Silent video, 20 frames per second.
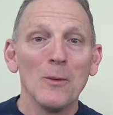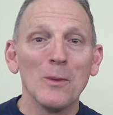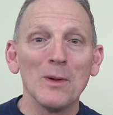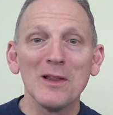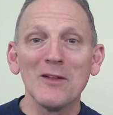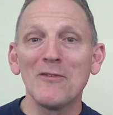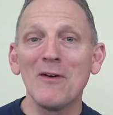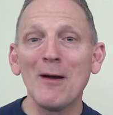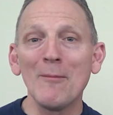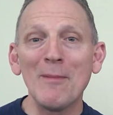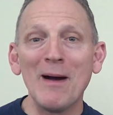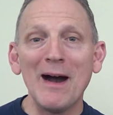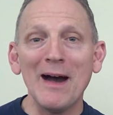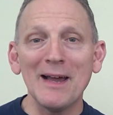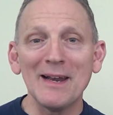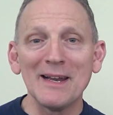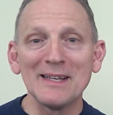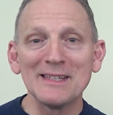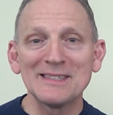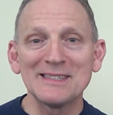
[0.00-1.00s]
Well, if I'm
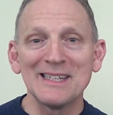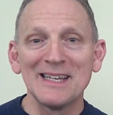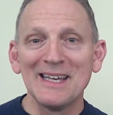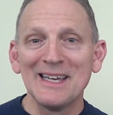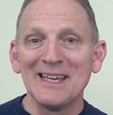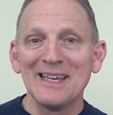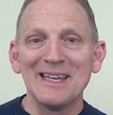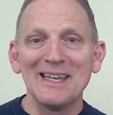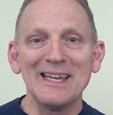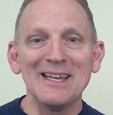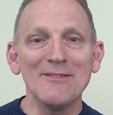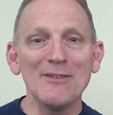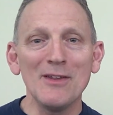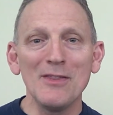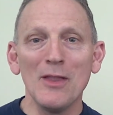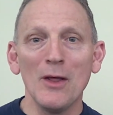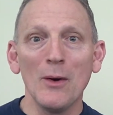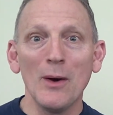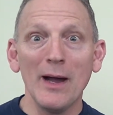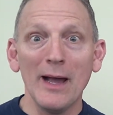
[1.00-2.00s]
honest, even
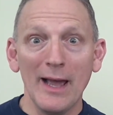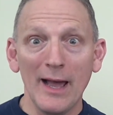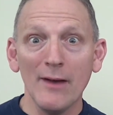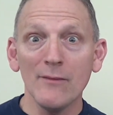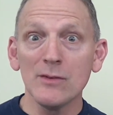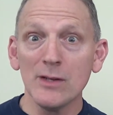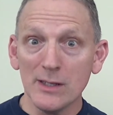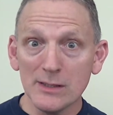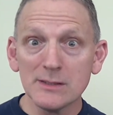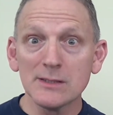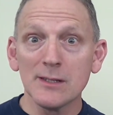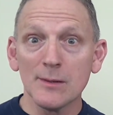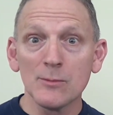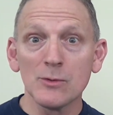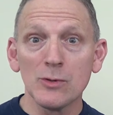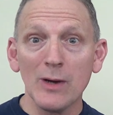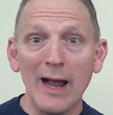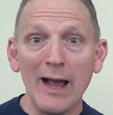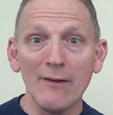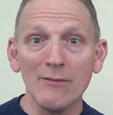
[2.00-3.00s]
though I have done some
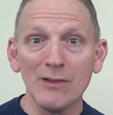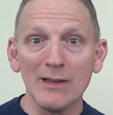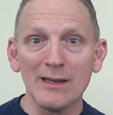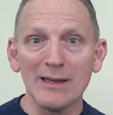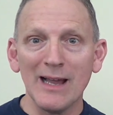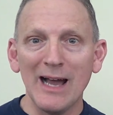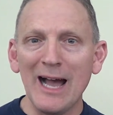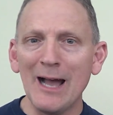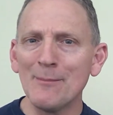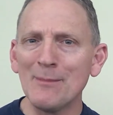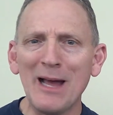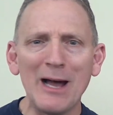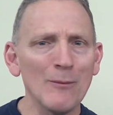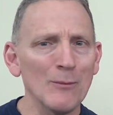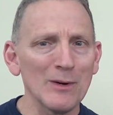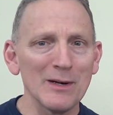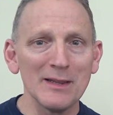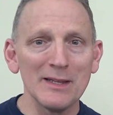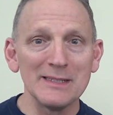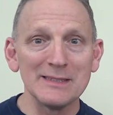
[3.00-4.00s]
traveling, I'm not
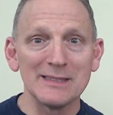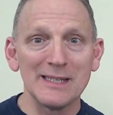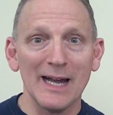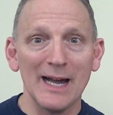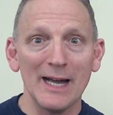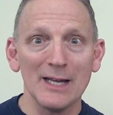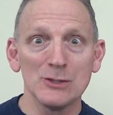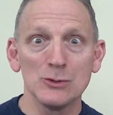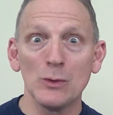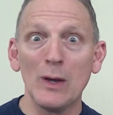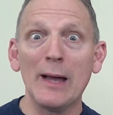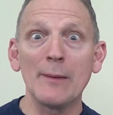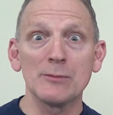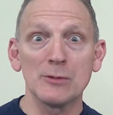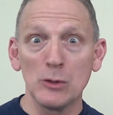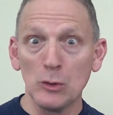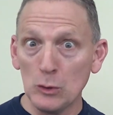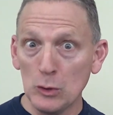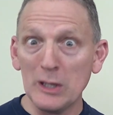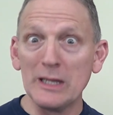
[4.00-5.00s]
one of these guys who
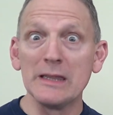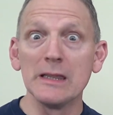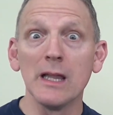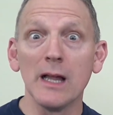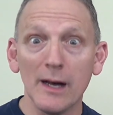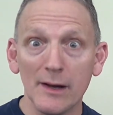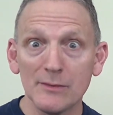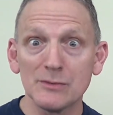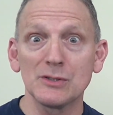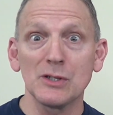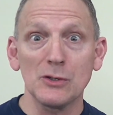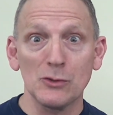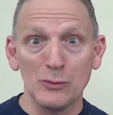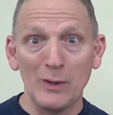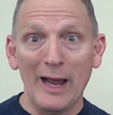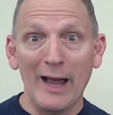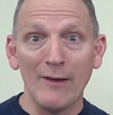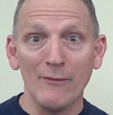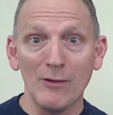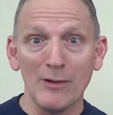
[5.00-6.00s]
absolutely loves to
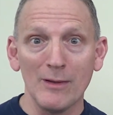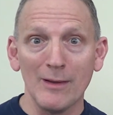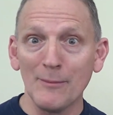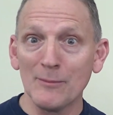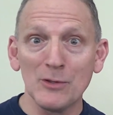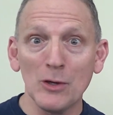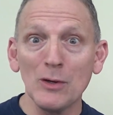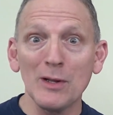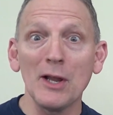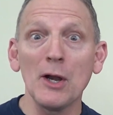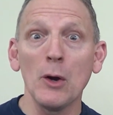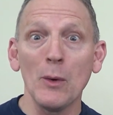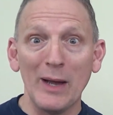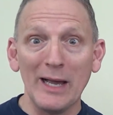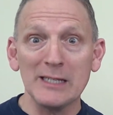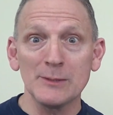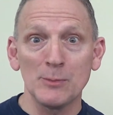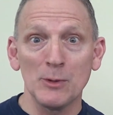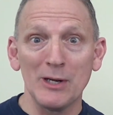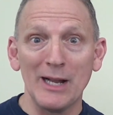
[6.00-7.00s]
travel. I'm certainly no
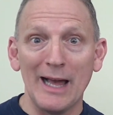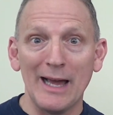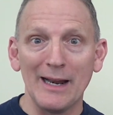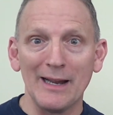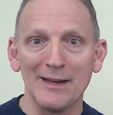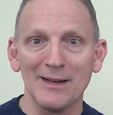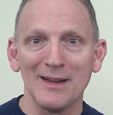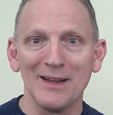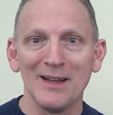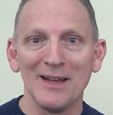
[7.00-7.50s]
expert at it.